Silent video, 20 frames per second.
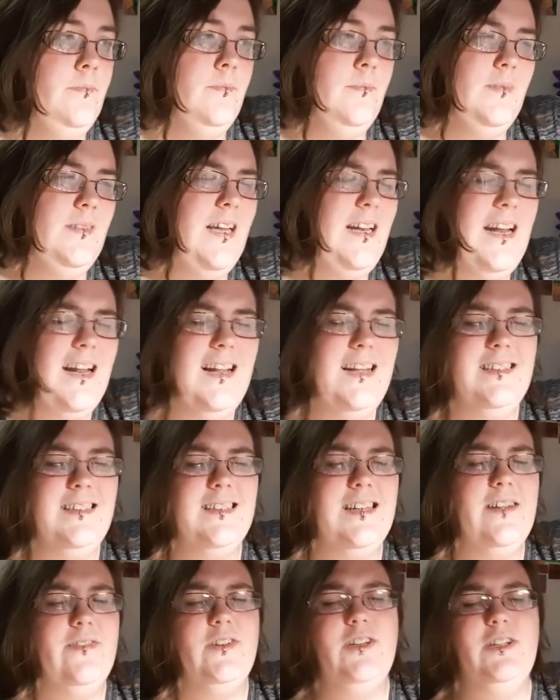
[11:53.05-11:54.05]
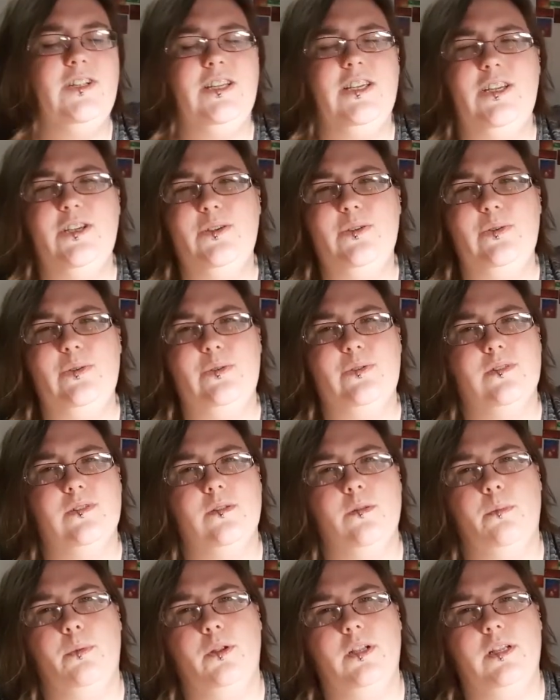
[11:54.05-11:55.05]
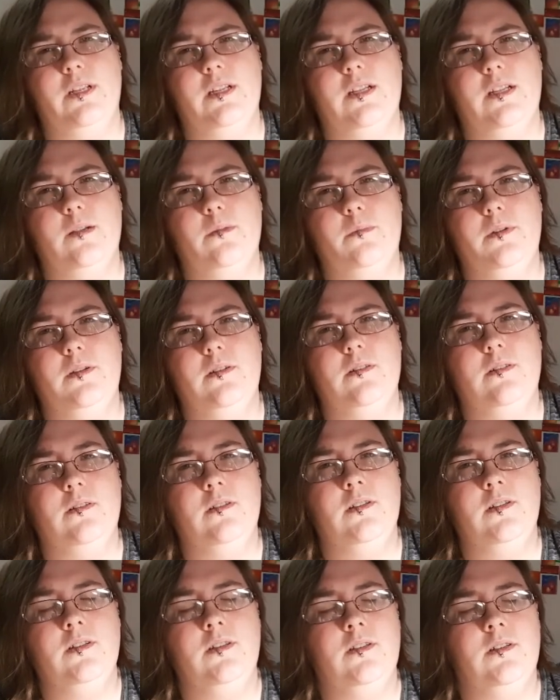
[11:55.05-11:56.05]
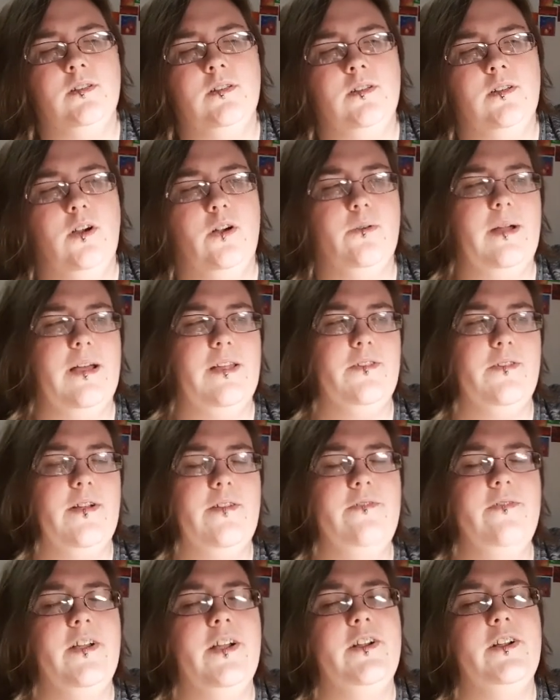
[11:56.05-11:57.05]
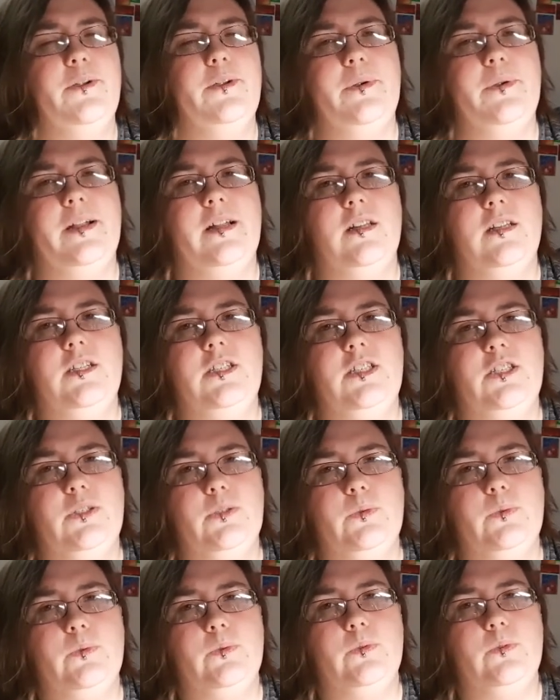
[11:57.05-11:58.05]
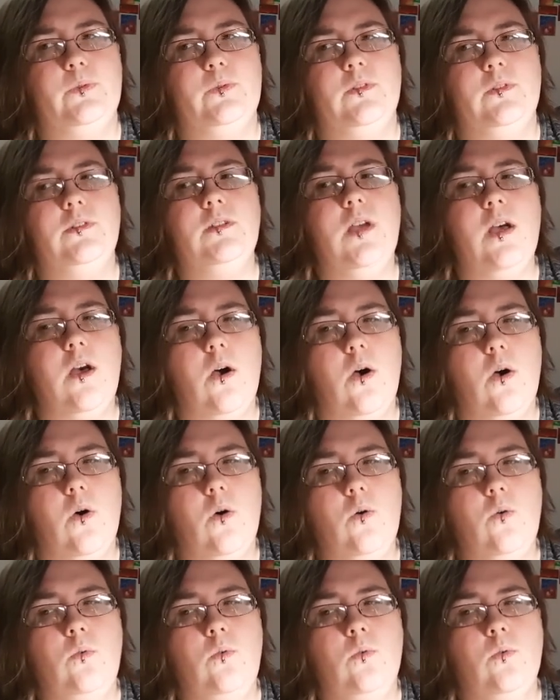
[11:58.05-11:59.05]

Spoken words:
And I never use the bullet nib. Or rather, I very rarely do. So,